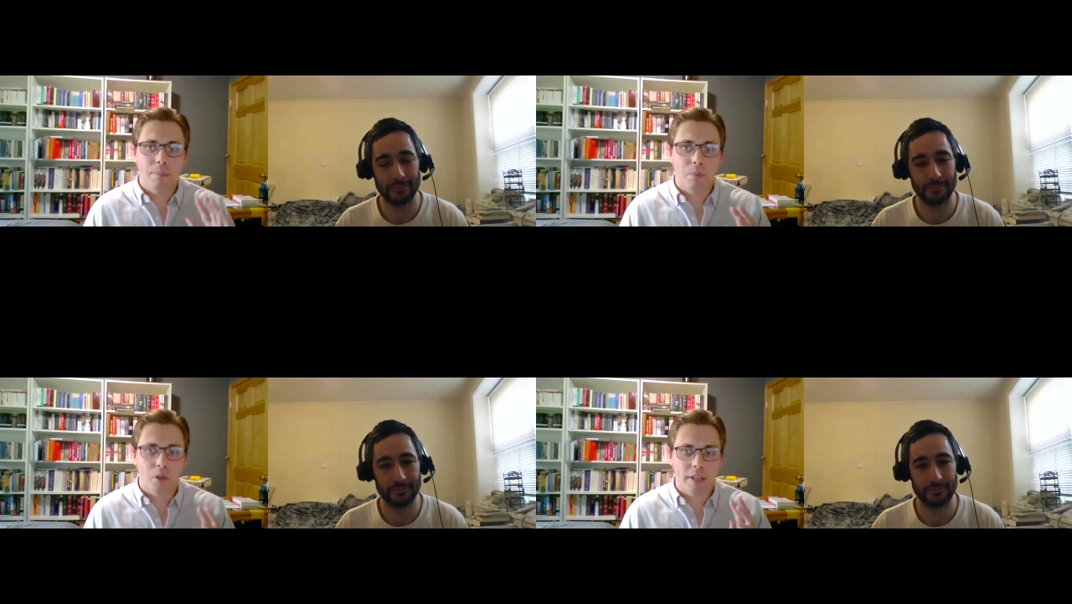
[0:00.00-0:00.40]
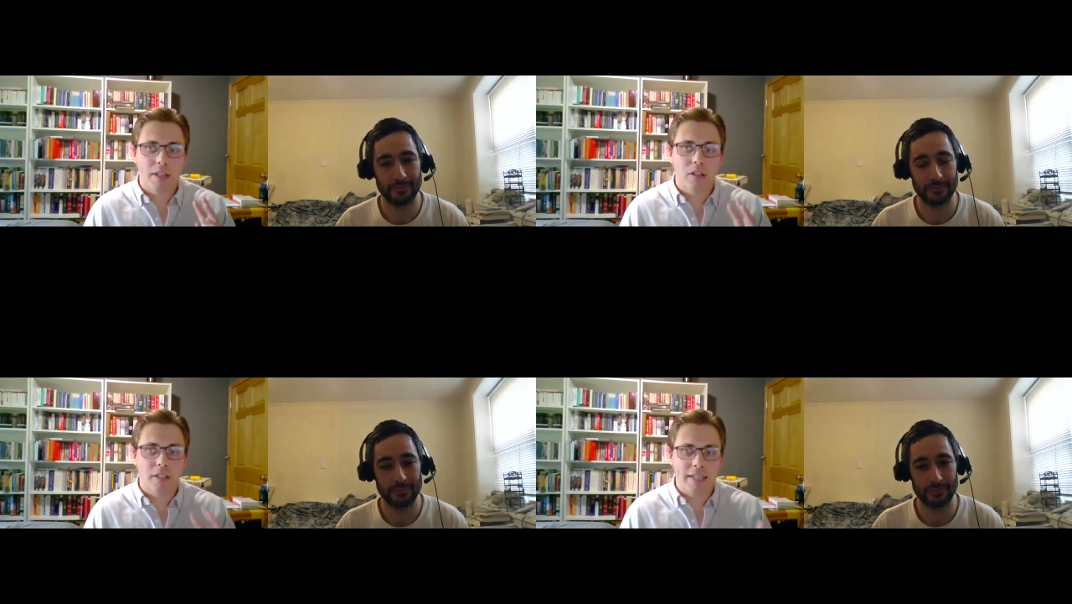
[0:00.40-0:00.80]

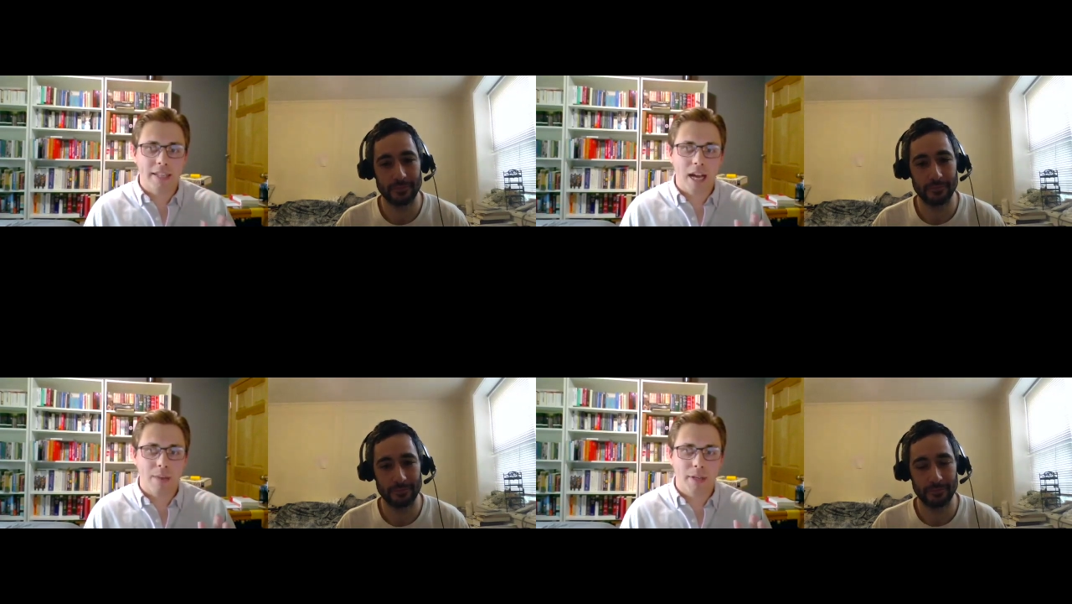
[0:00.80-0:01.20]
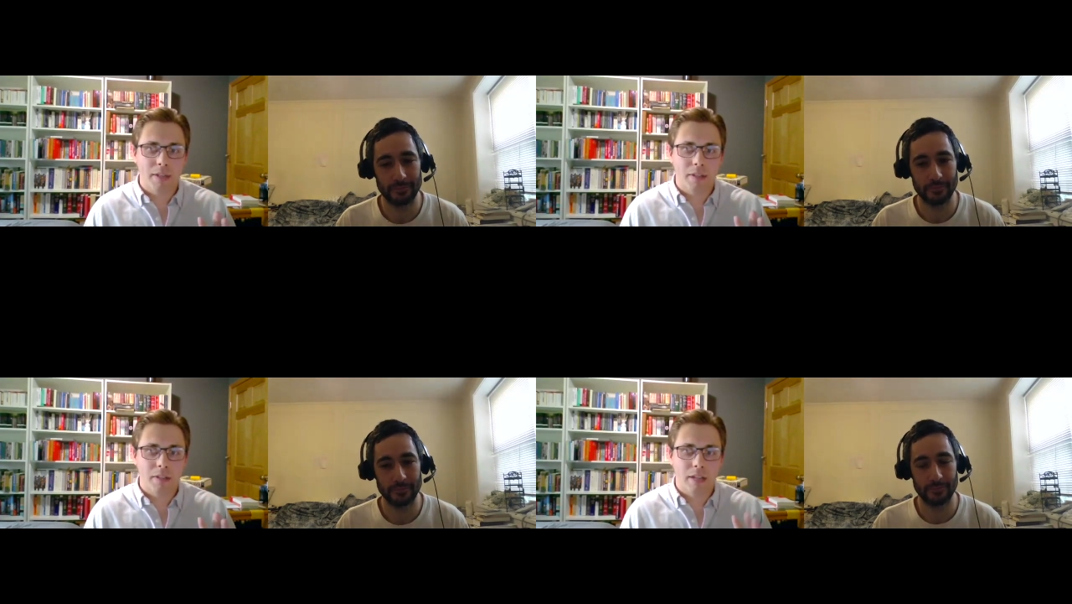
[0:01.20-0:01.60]
Speaker 1: political and
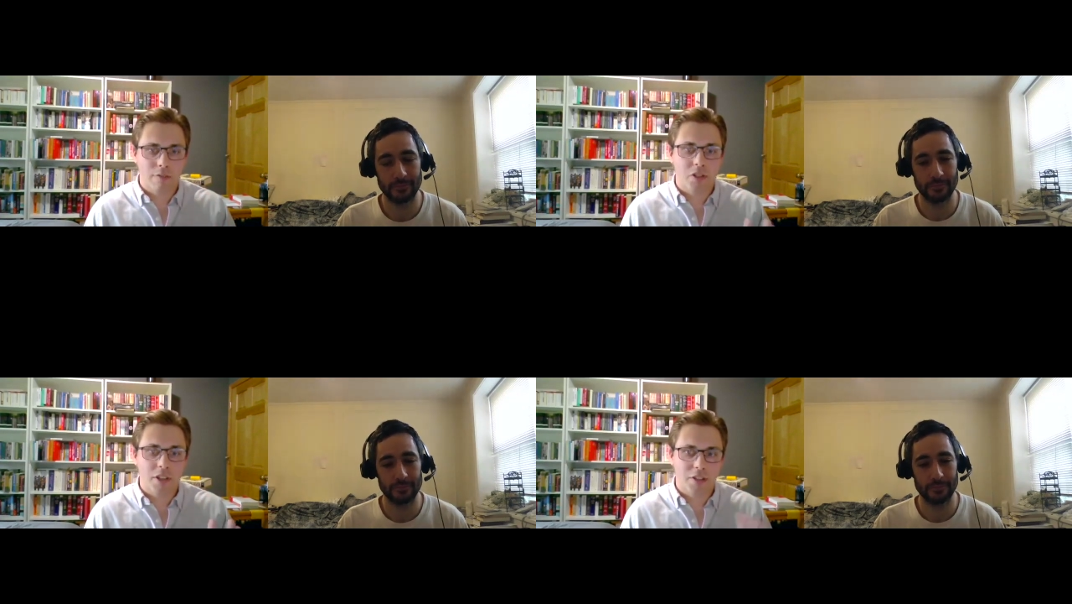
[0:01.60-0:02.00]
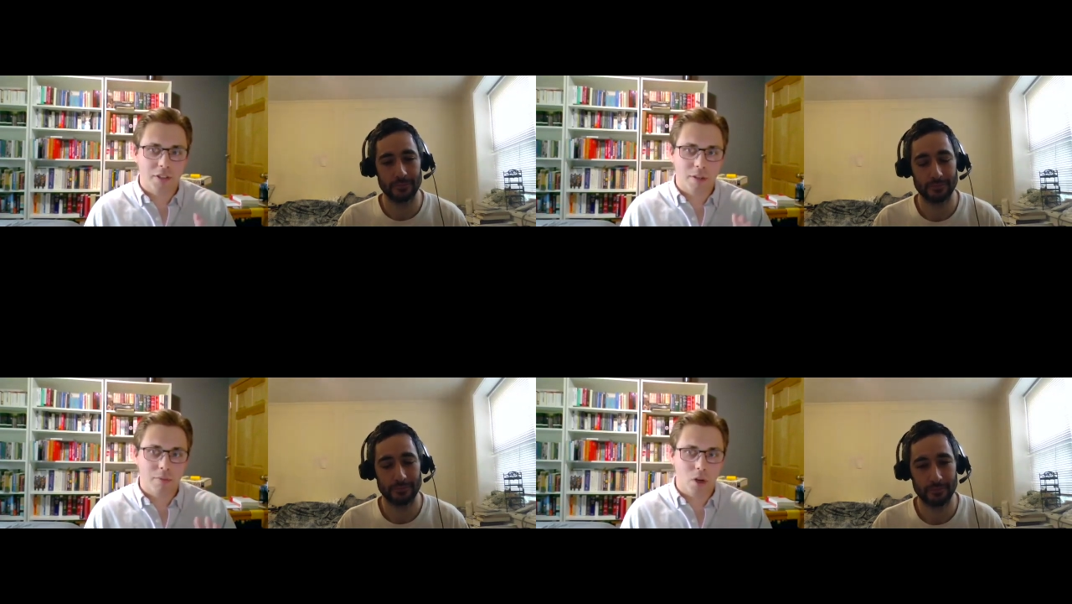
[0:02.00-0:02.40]
economic
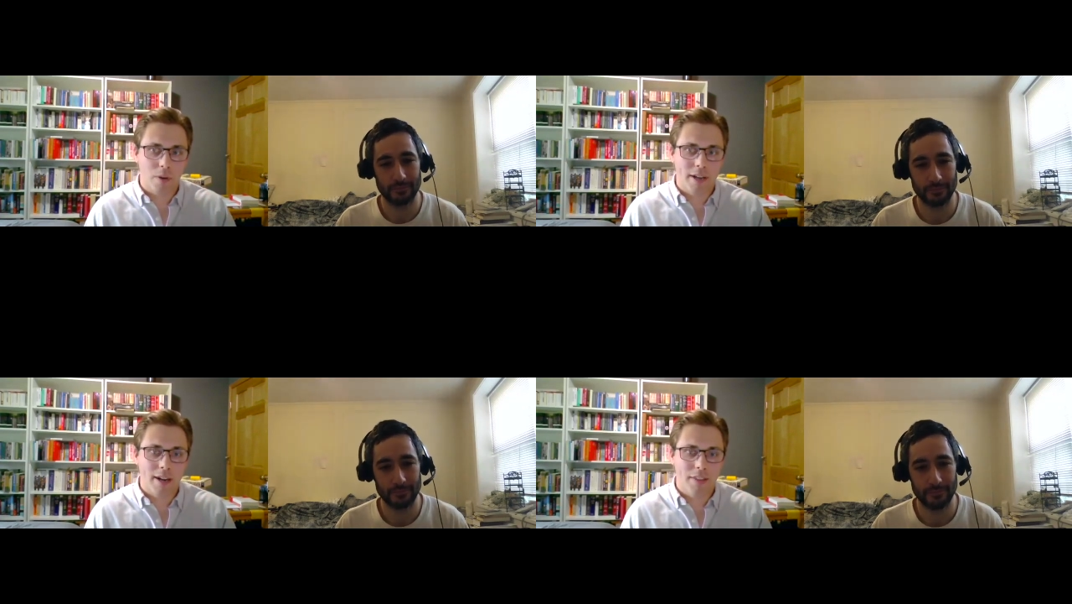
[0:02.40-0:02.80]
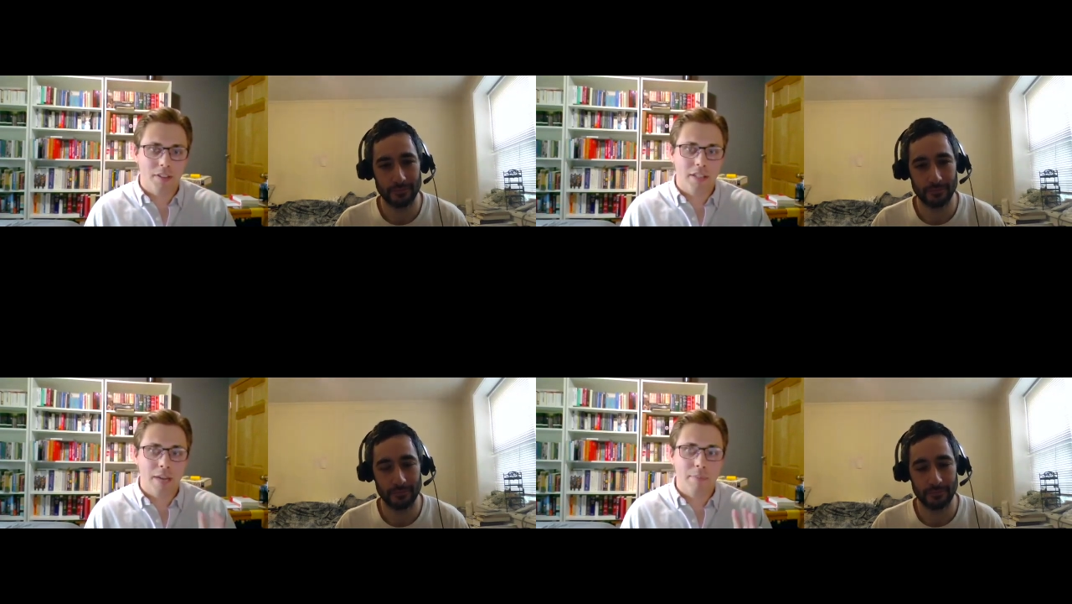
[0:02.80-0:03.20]
conversation that was going on at
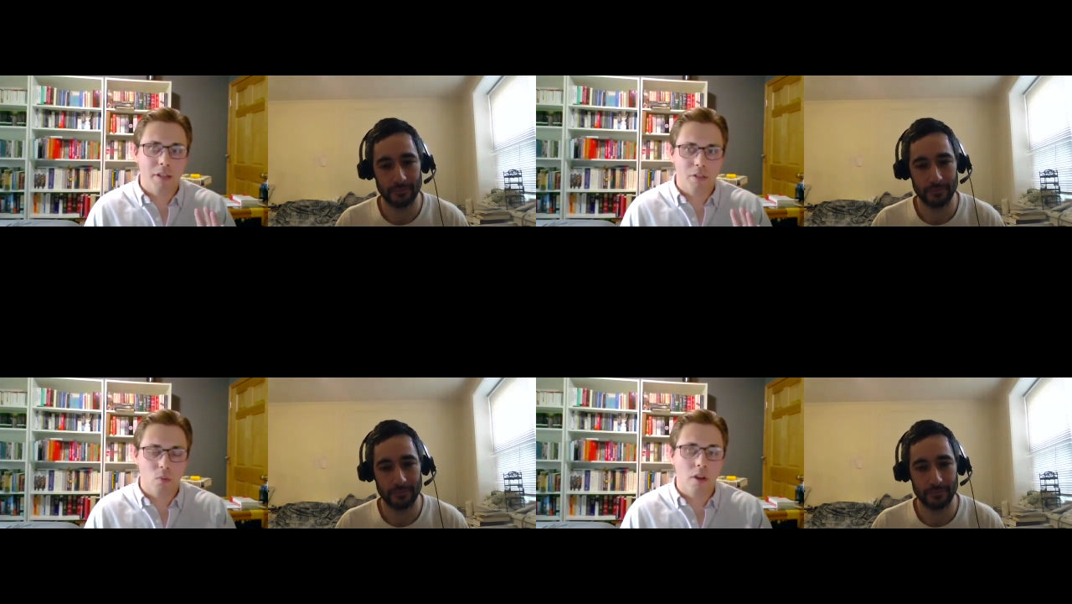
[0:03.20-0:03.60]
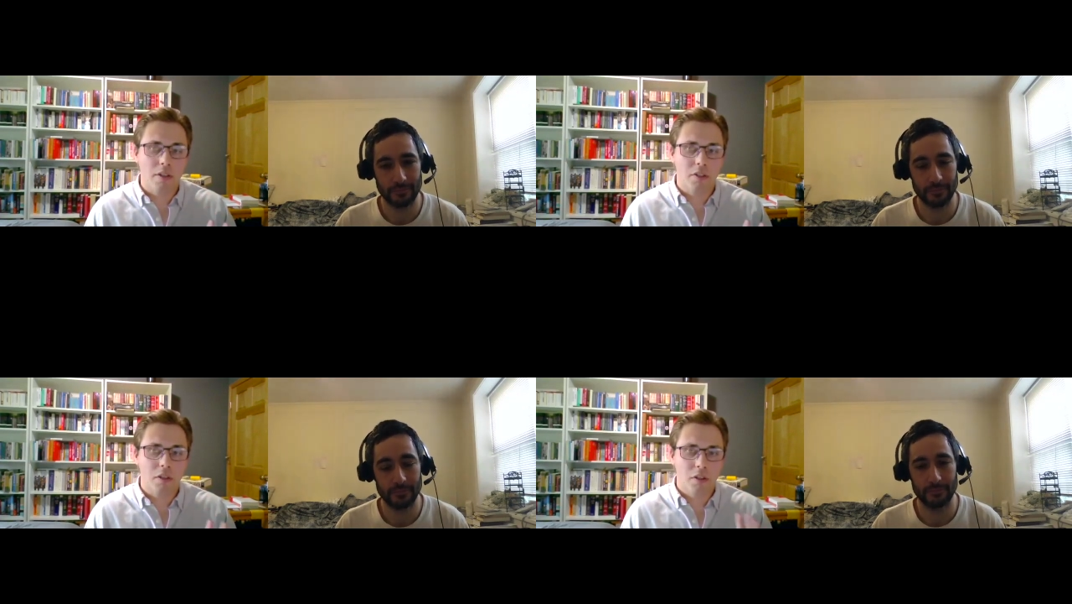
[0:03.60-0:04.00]
the time because it
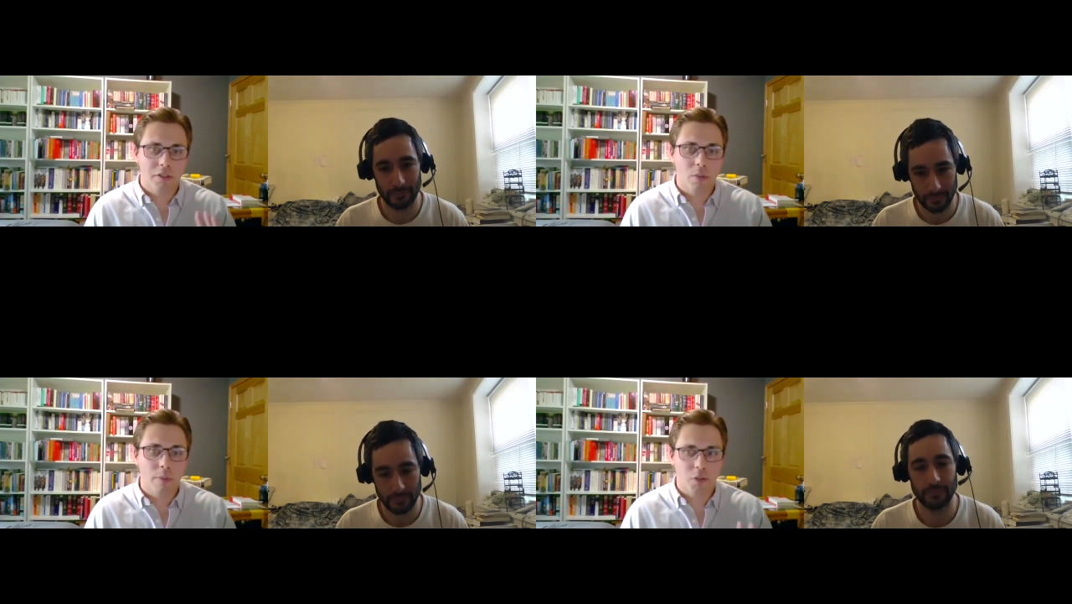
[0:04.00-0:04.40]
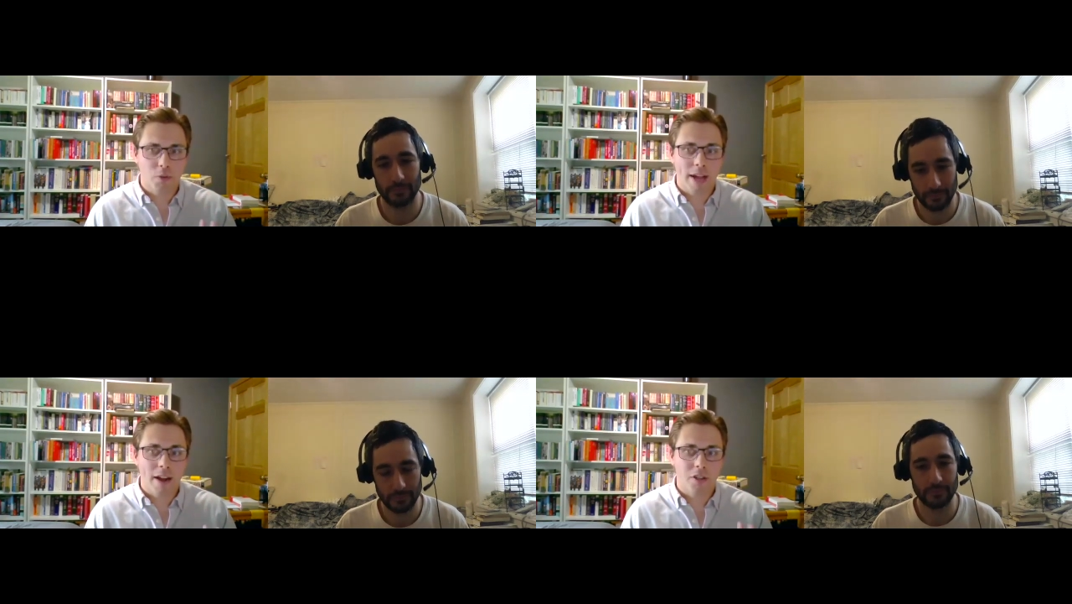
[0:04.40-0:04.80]
was so much
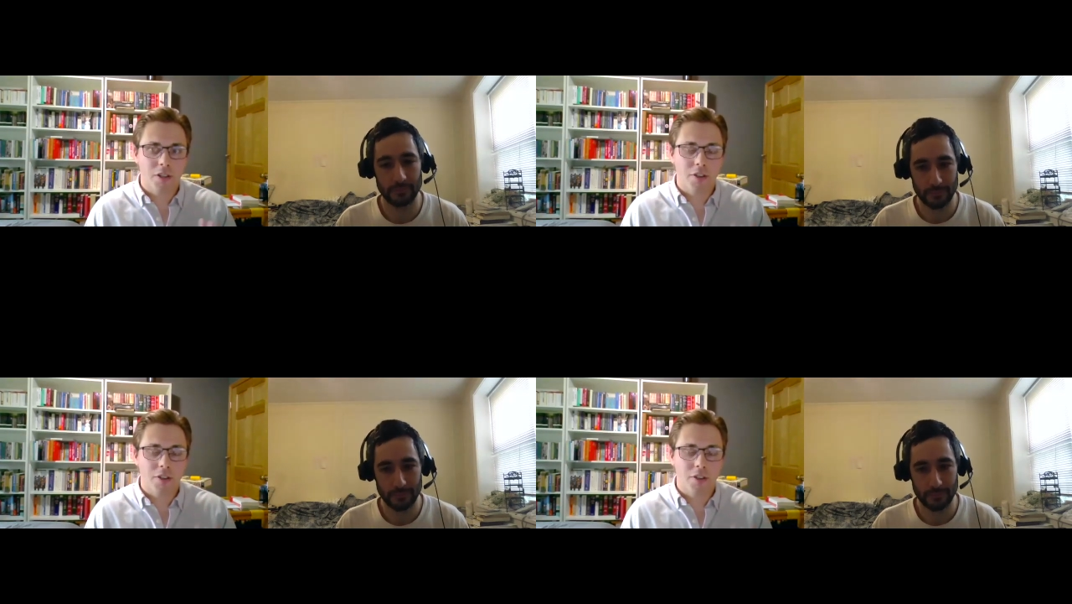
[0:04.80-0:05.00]
reaction to